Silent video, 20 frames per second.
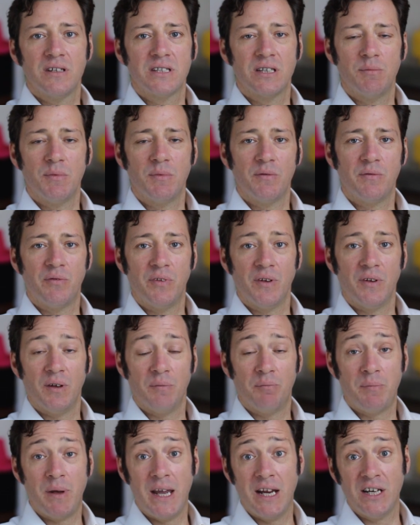some of
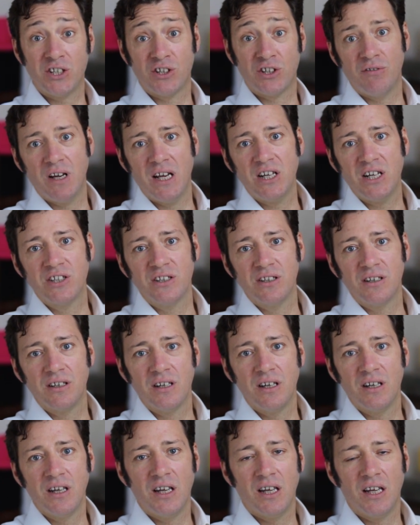the page
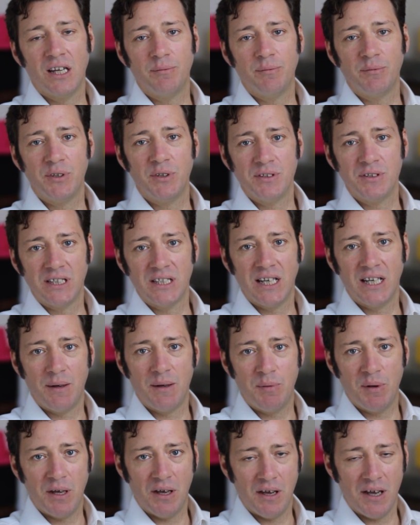creation using the
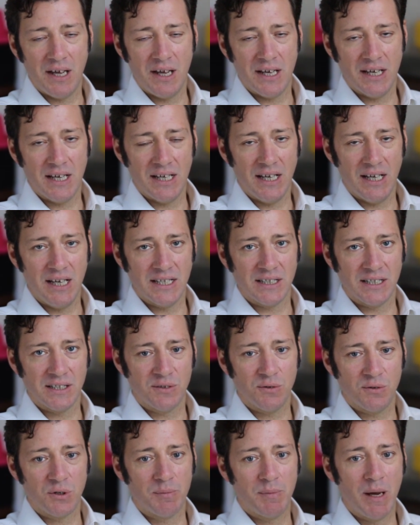API as
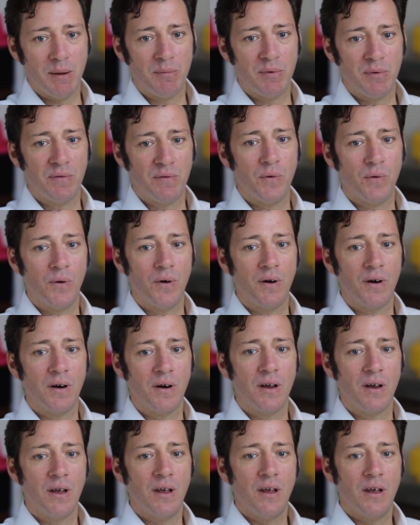I talked about before.